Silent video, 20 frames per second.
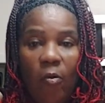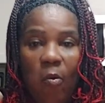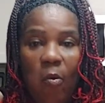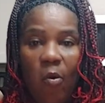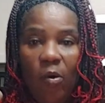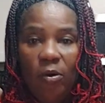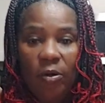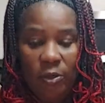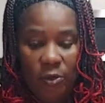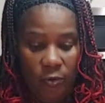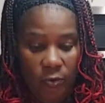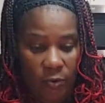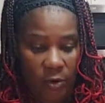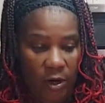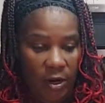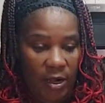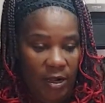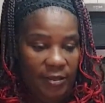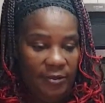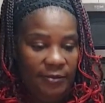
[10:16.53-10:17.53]
All
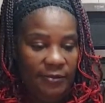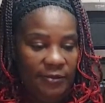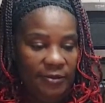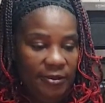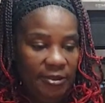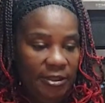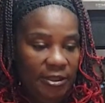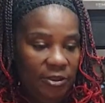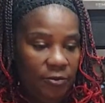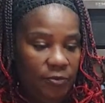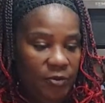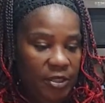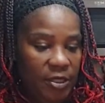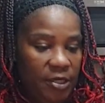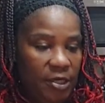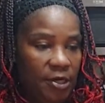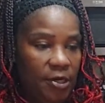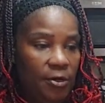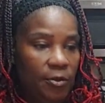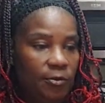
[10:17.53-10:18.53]
right. Here we
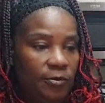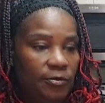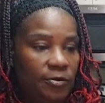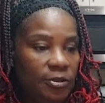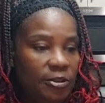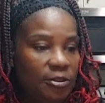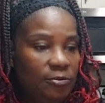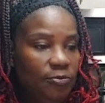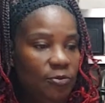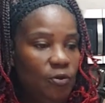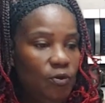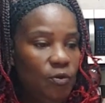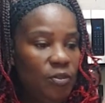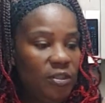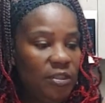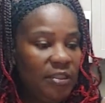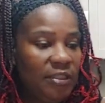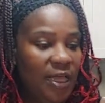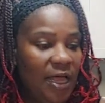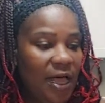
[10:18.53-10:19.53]
go. Let's move
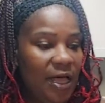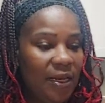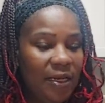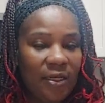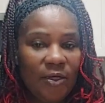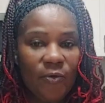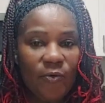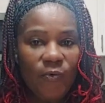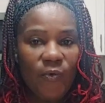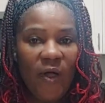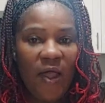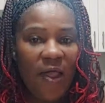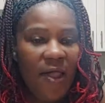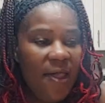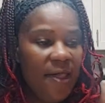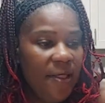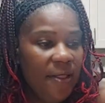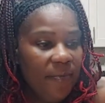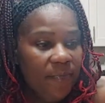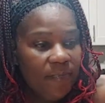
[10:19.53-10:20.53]
this out of the
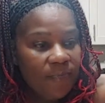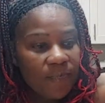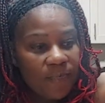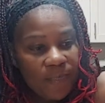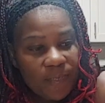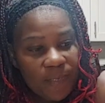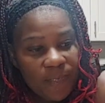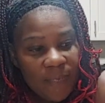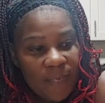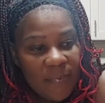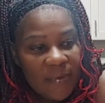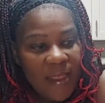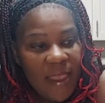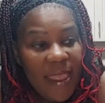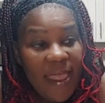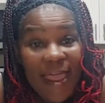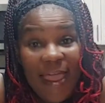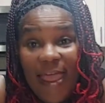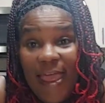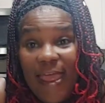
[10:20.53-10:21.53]
way.
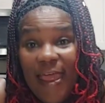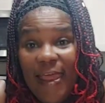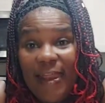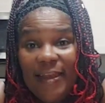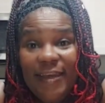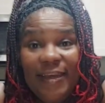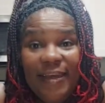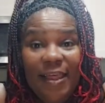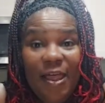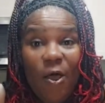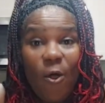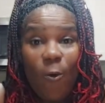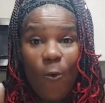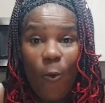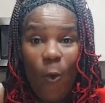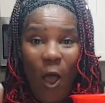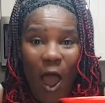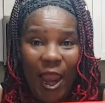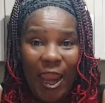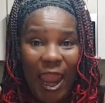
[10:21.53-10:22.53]
And
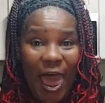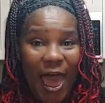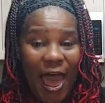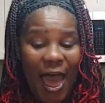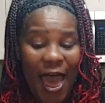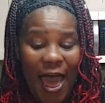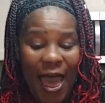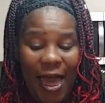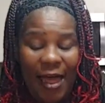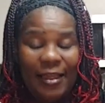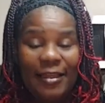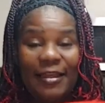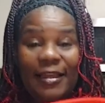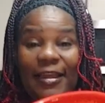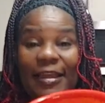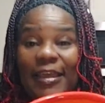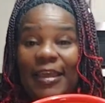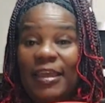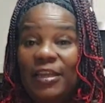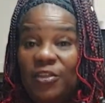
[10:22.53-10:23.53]
voila.
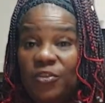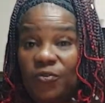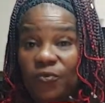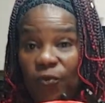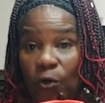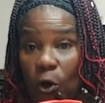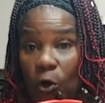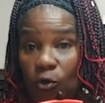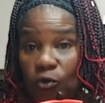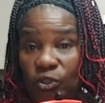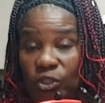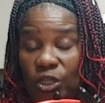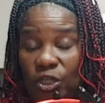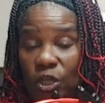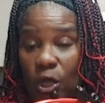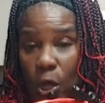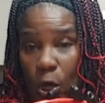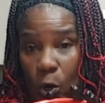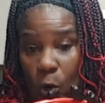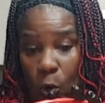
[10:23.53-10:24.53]
It's frozen
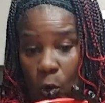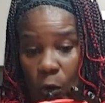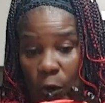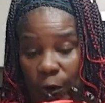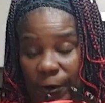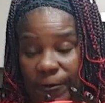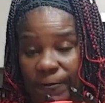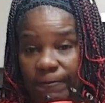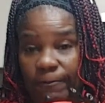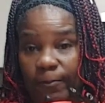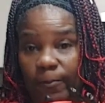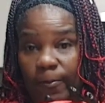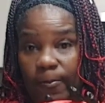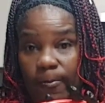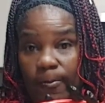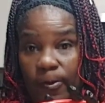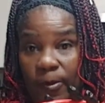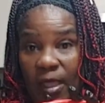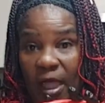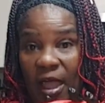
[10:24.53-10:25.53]
corn.
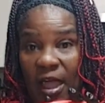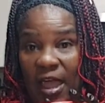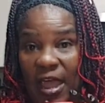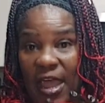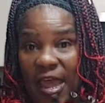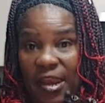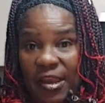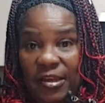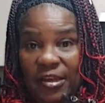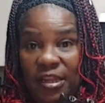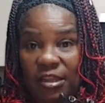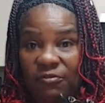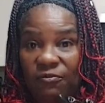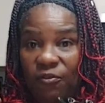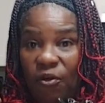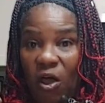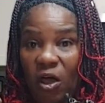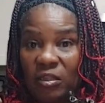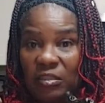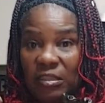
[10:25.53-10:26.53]
I had it
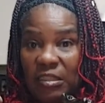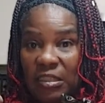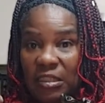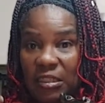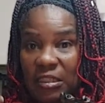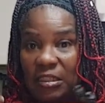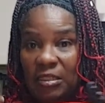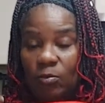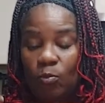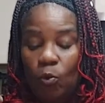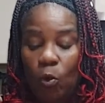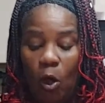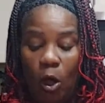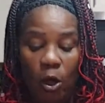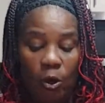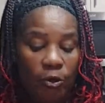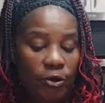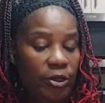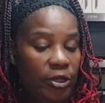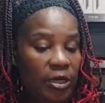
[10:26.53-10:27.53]
defrosted in some
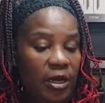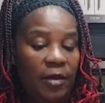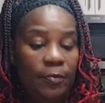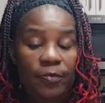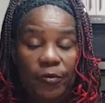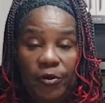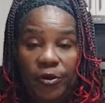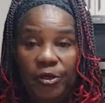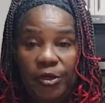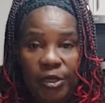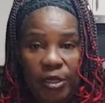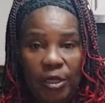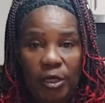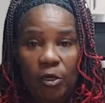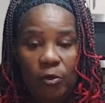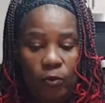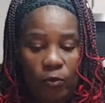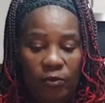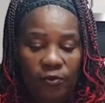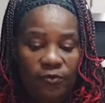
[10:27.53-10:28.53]
water. Then I put it in
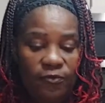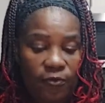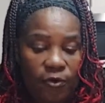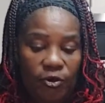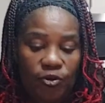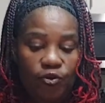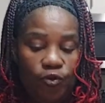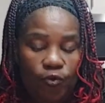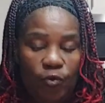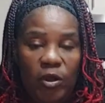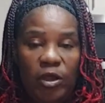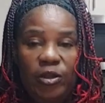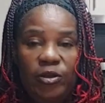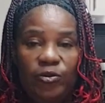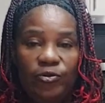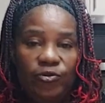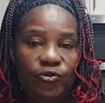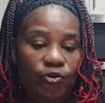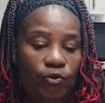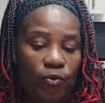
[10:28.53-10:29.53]
the
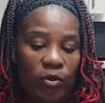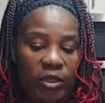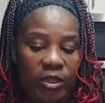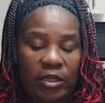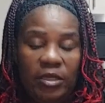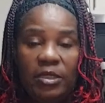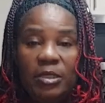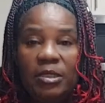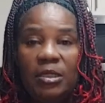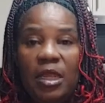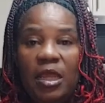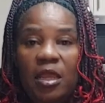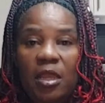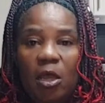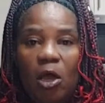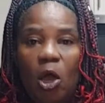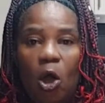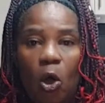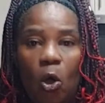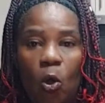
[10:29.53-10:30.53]
refrigerator so it can stay
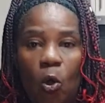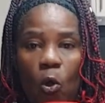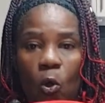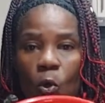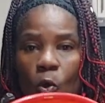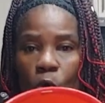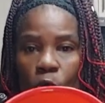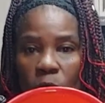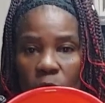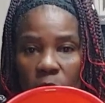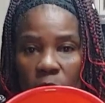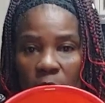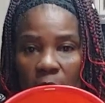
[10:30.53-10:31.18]
cold.